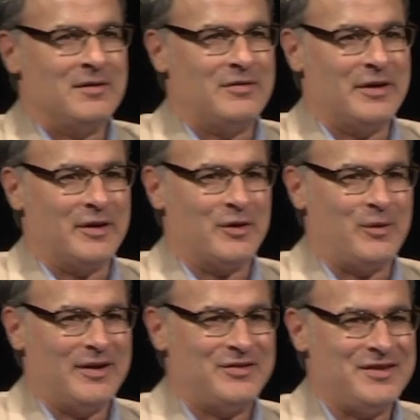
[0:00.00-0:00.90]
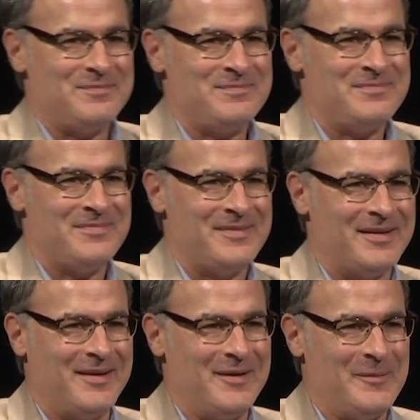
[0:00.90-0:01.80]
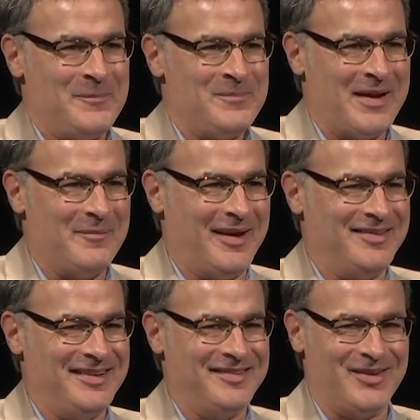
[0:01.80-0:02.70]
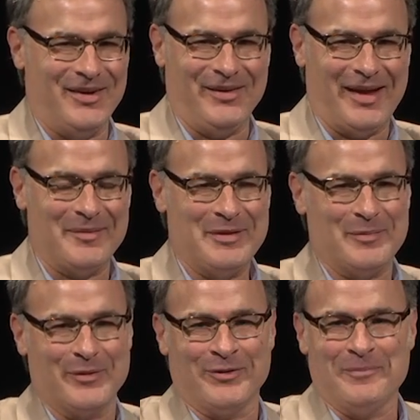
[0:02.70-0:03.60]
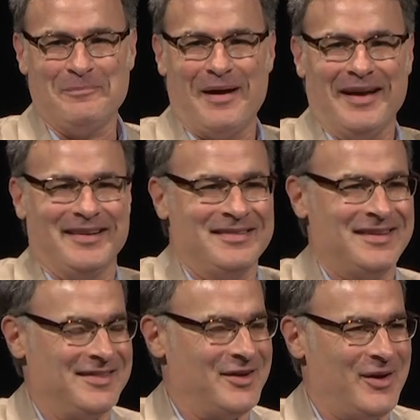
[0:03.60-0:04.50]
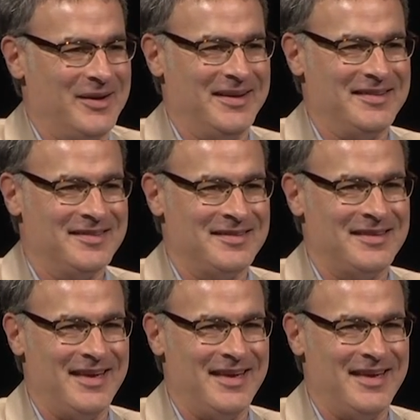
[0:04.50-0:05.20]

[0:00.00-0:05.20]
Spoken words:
Very good question. I imagine it's on a lot of people's mind in the audience.